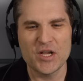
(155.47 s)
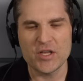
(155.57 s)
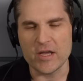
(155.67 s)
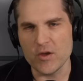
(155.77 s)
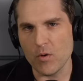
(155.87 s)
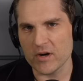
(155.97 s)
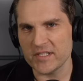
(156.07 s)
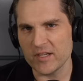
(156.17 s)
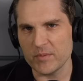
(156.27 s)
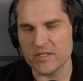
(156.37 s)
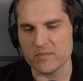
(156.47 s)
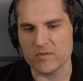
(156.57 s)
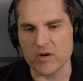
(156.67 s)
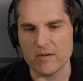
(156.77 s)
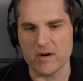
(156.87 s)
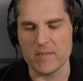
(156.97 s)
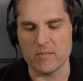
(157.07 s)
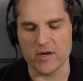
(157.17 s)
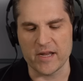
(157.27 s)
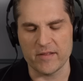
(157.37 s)
you are a CLP subscriber, I
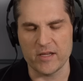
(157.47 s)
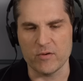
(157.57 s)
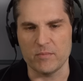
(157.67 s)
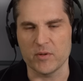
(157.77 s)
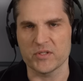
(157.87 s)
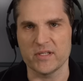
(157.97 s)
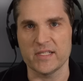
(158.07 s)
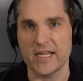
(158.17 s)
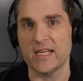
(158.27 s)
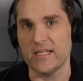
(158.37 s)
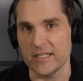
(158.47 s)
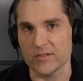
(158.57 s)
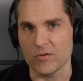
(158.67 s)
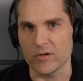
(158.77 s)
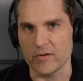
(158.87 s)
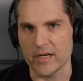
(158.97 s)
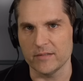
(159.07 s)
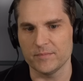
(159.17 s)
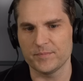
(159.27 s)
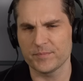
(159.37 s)
remember, and I think you had posted this hand in Discord,
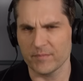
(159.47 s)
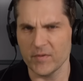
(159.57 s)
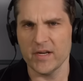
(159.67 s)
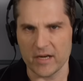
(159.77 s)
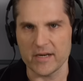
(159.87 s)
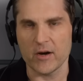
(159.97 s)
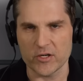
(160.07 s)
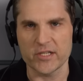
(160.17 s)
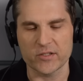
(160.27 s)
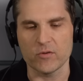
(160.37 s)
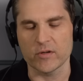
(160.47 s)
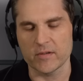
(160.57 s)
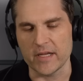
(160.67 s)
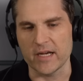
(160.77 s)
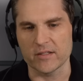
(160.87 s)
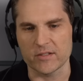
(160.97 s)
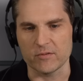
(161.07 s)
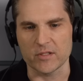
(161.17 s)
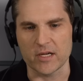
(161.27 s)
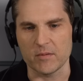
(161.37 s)
right? Right? Yeah, in yeah. our Discord. Yeah. So
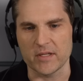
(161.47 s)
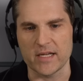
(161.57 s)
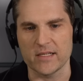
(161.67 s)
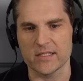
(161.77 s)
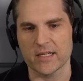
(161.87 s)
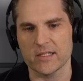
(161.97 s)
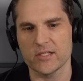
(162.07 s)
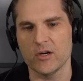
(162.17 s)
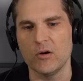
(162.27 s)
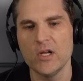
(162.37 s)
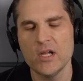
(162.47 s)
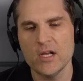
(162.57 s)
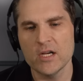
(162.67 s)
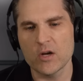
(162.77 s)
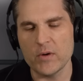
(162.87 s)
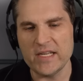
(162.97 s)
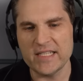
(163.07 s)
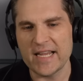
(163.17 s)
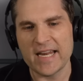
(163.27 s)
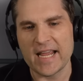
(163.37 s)
we'll talk about that in a second. So Queen
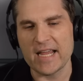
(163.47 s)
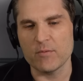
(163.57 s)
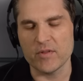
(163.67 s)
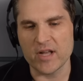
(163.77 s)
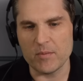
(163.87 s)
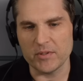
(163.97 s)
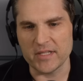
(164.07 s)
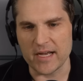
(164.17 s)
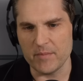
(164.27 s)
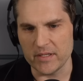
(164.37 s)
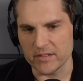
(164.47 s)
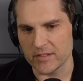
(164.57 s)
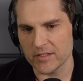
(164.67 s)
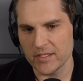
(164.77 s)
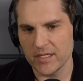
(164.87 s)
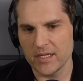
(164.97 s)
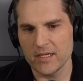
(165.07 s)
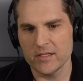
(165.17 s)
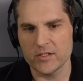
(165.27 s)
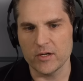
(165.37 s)
10 8 with a couple diamonds
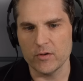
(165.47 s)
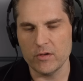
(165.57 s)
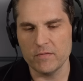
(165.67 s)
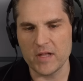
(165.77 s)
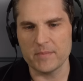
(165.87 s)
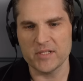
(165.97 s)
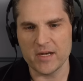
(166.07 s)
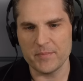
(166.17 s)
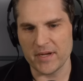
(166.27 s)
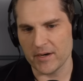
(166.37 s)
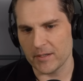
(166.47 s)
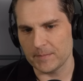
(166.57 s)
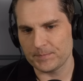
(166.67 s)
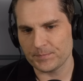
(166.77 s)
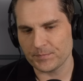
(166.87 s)
so you flop top pair,